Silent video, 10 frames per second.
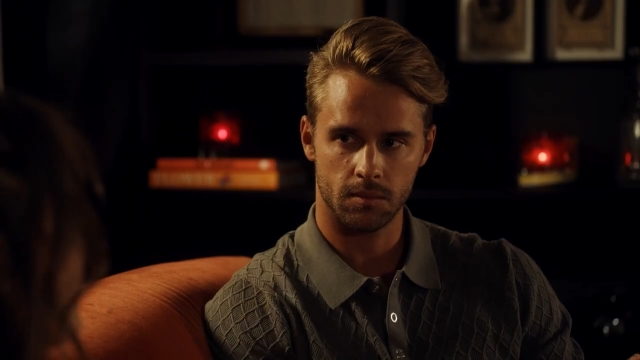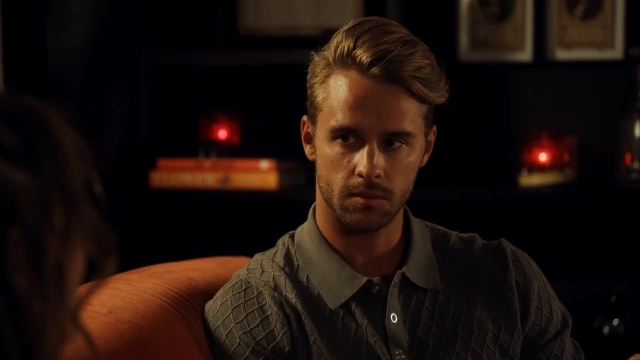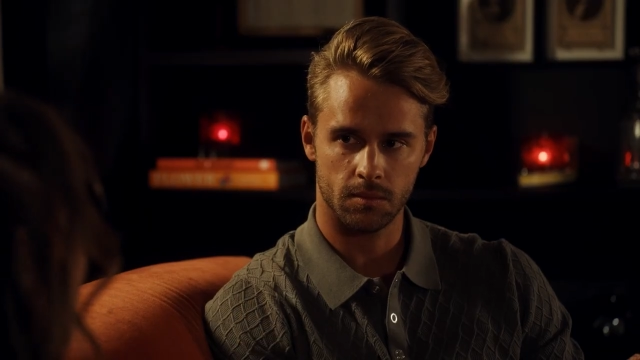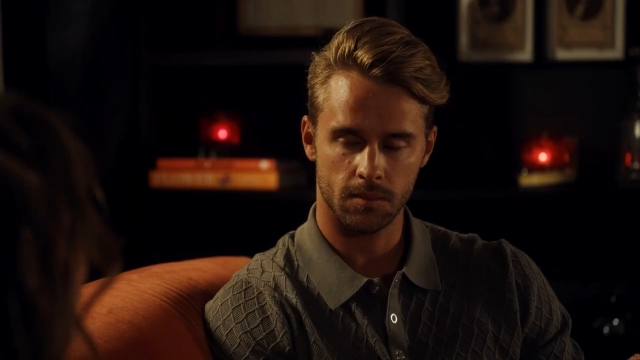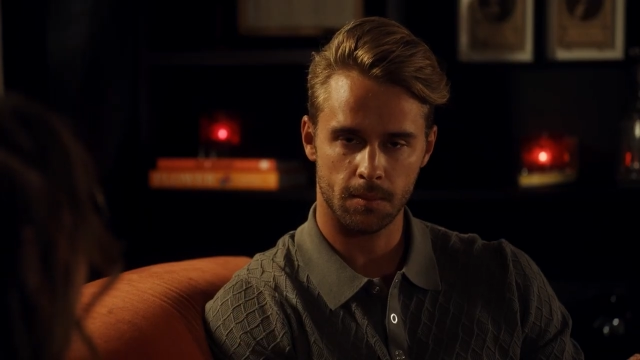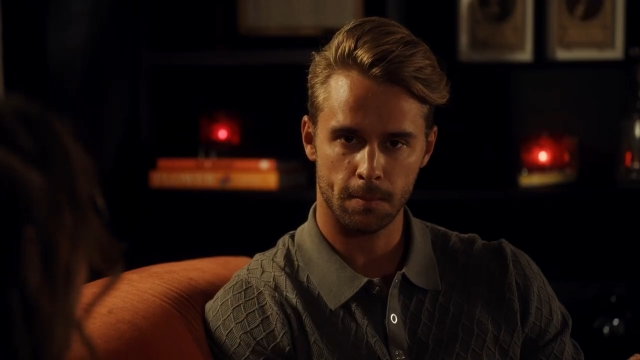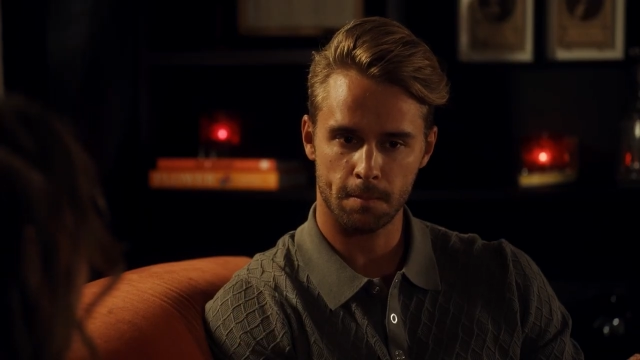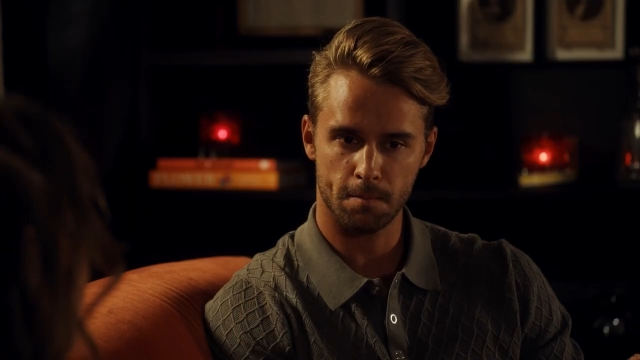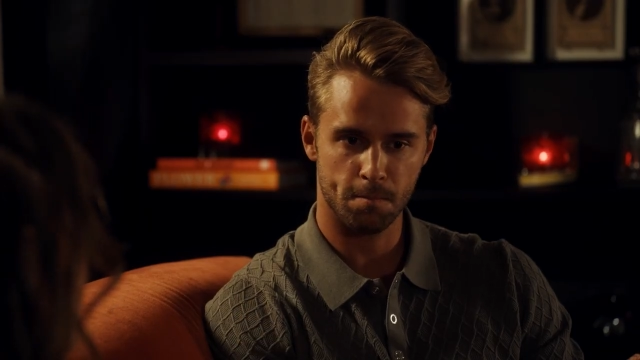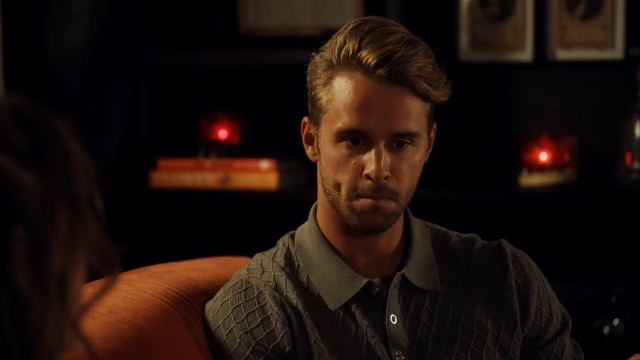attraction to
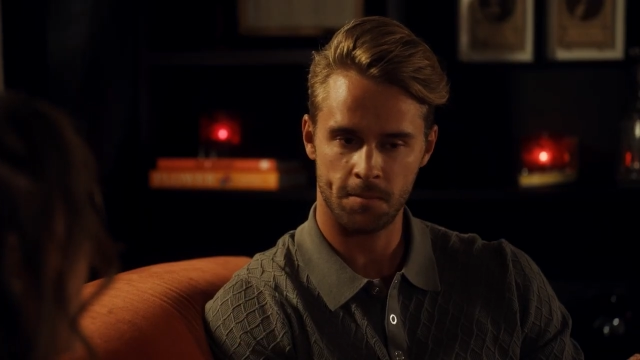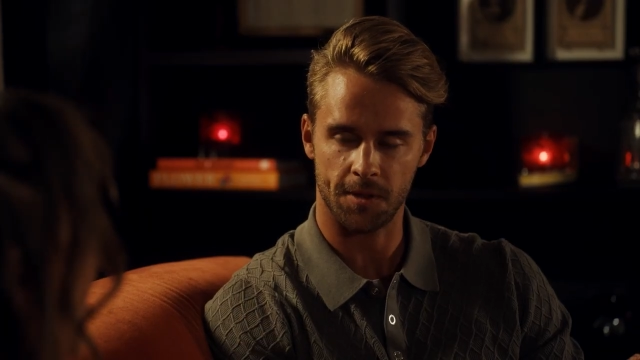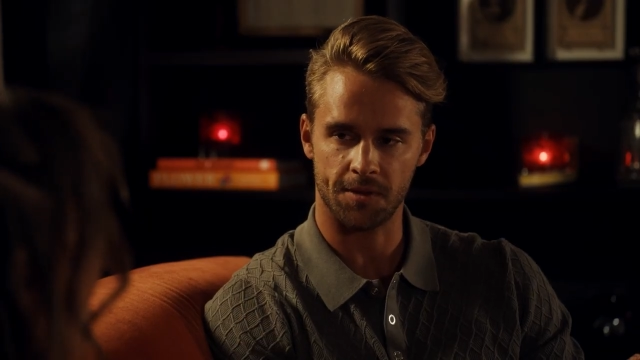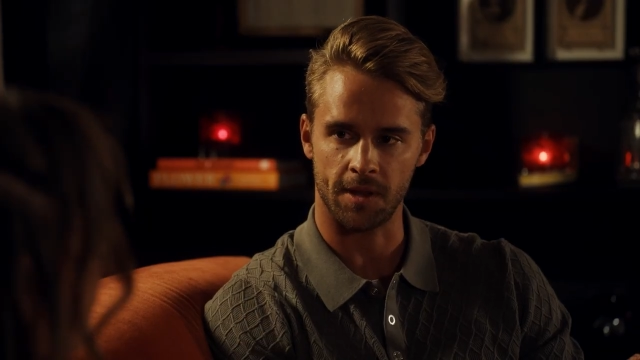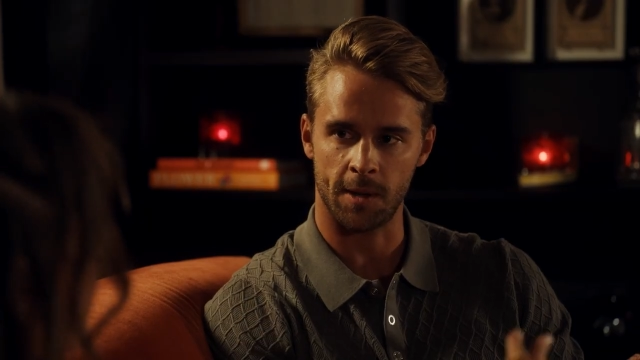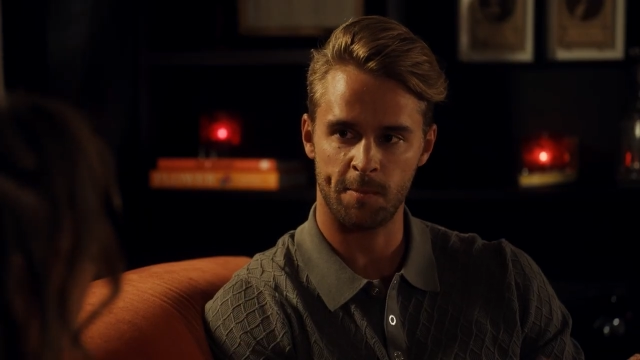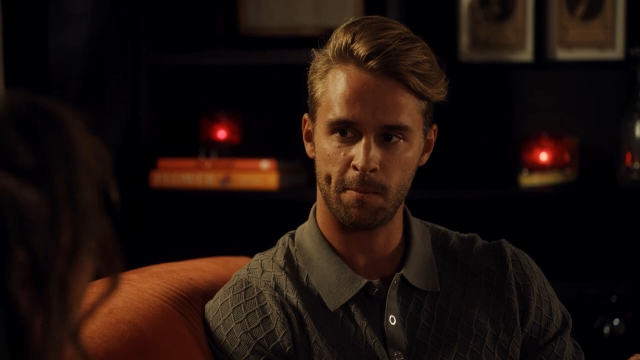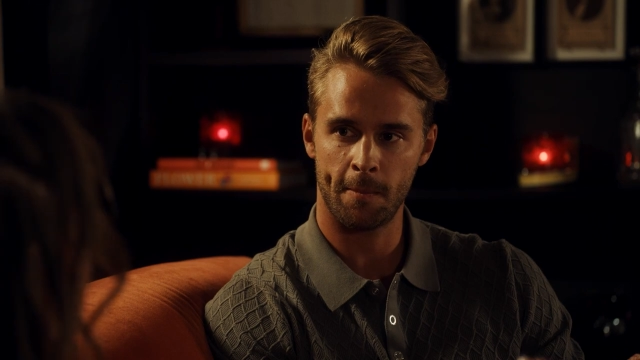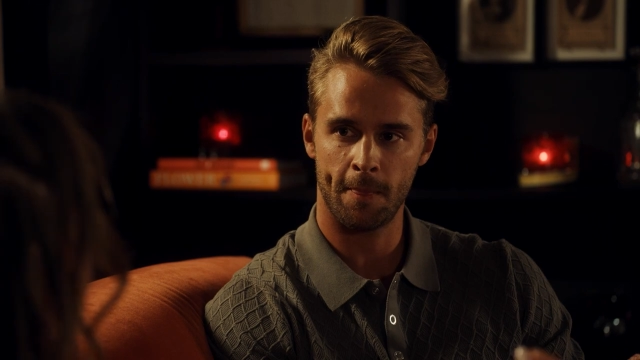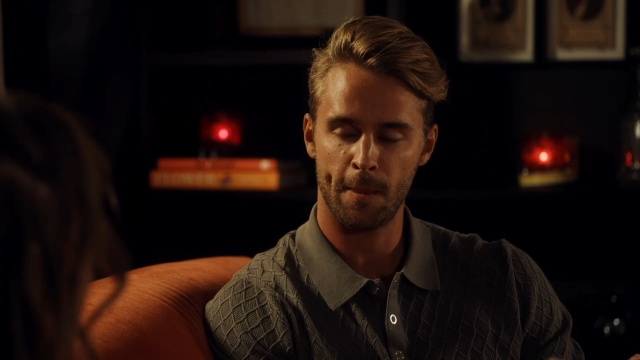me. The
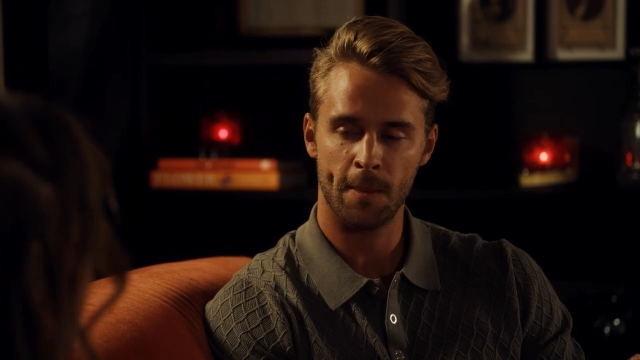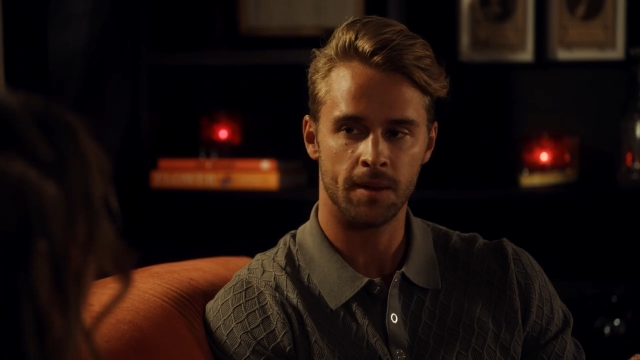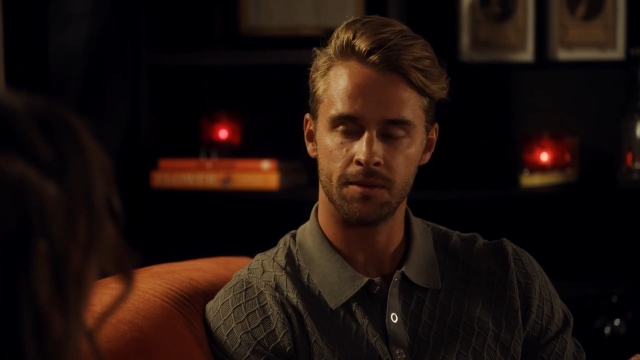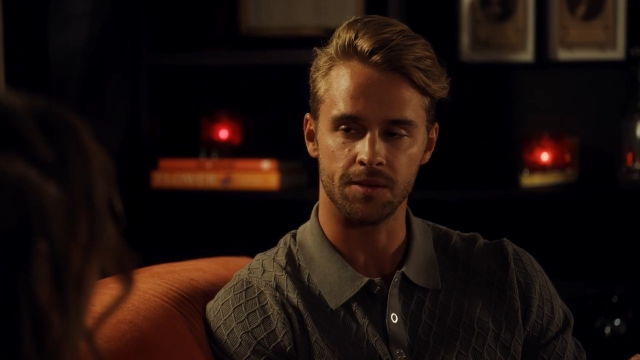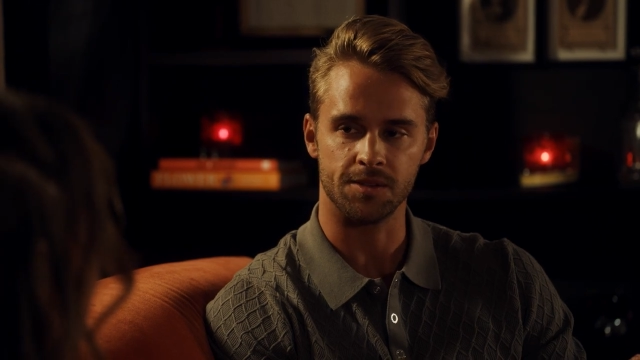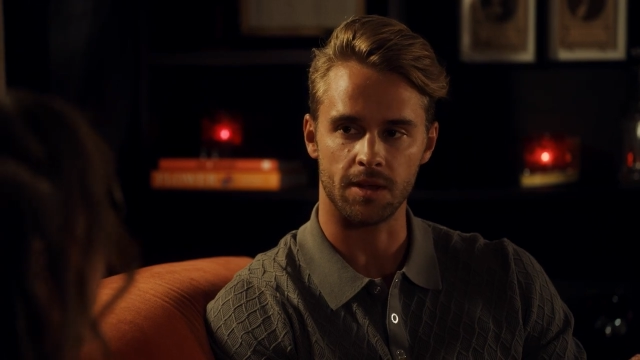fact that you think